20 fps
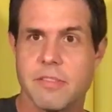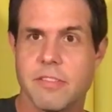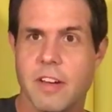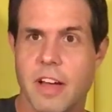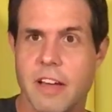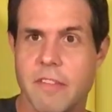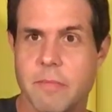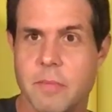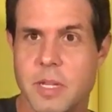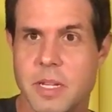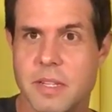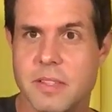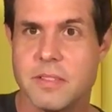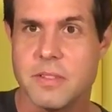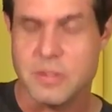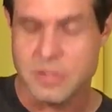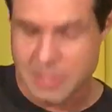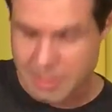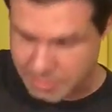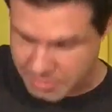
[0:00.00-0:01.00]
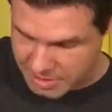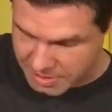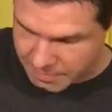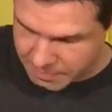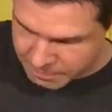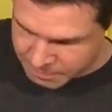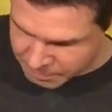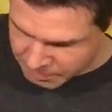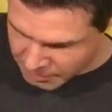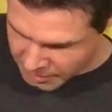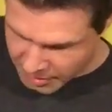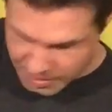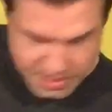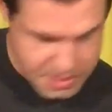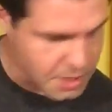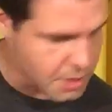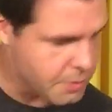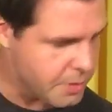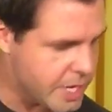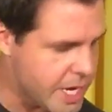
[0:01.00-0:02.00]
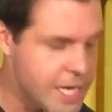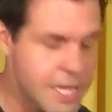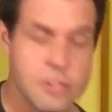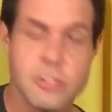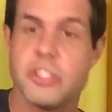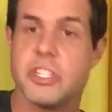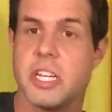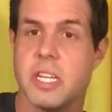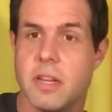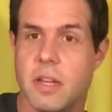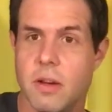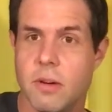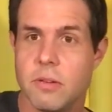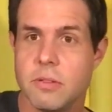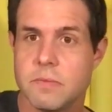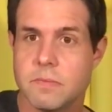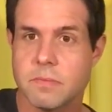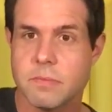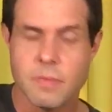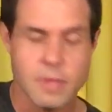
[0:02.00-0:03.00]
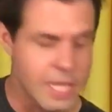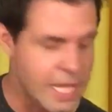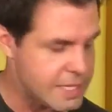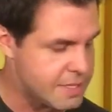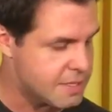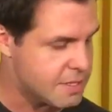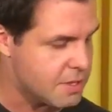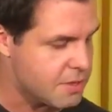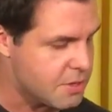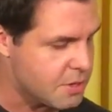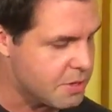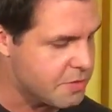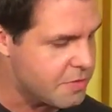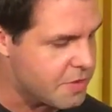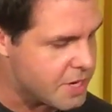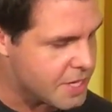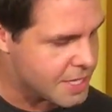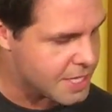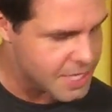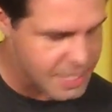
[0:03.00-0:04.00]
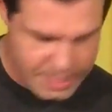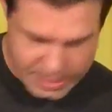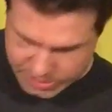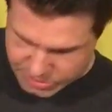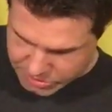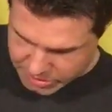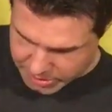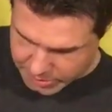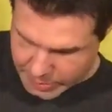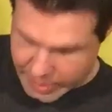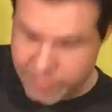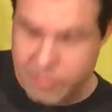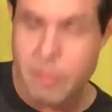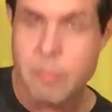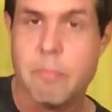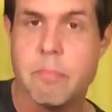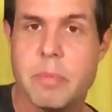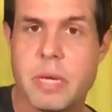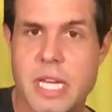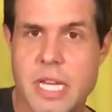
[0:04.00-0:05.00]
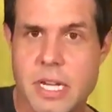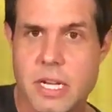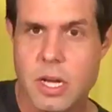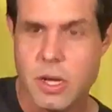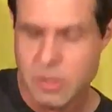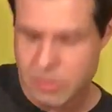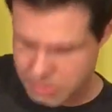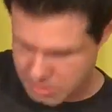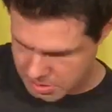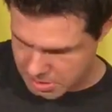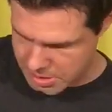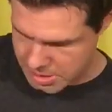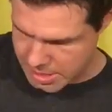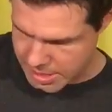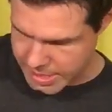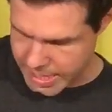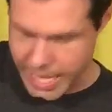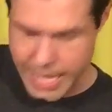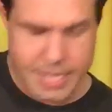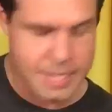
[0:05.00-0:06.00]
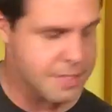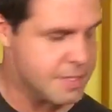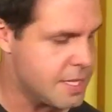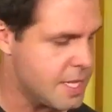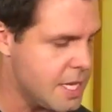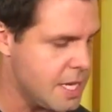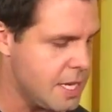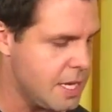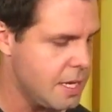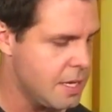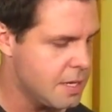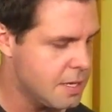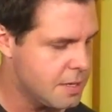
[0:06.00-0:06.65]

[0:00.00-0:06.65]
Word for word: 5 minutes or something. So we got a G note, that's the third fret of the E string. We have a B note, that is the